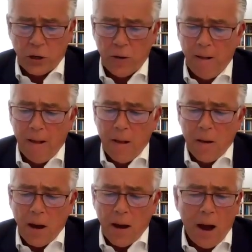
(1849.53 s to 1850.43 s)
So
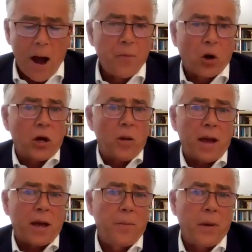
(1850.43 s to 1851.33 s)
I'm not going to
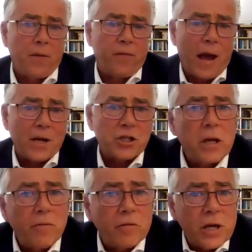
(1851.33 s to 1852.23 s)
make a big
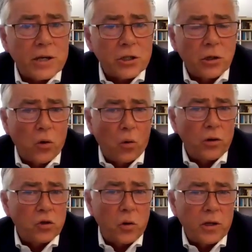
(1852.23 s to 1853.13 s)
flashy recession
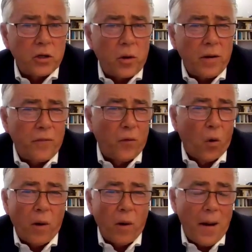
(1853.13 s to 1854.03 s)
call in
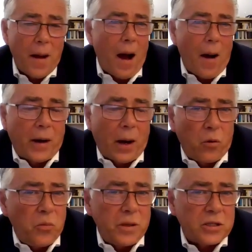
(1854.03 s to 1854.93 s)
2024, but I
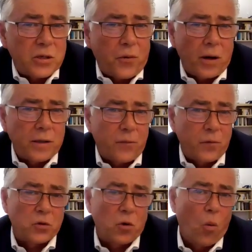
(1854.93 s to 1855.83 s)
wouldn't be surprised
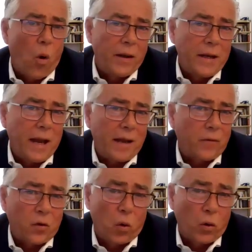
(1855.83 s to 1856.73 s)
if we saw 1
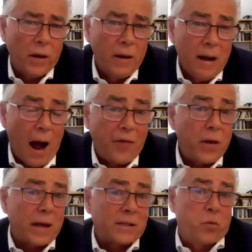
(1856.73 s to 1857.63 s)
negative quarter. I
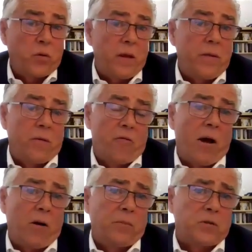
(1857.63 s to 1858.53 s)
think that's within the
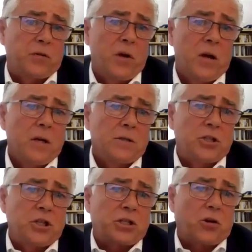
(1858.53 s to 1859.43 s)
realms of
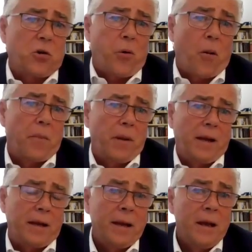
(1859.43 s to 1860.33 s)
statistical
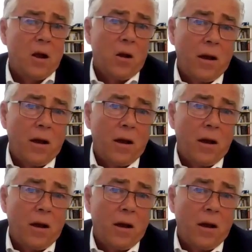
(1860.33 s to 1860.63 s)
probability.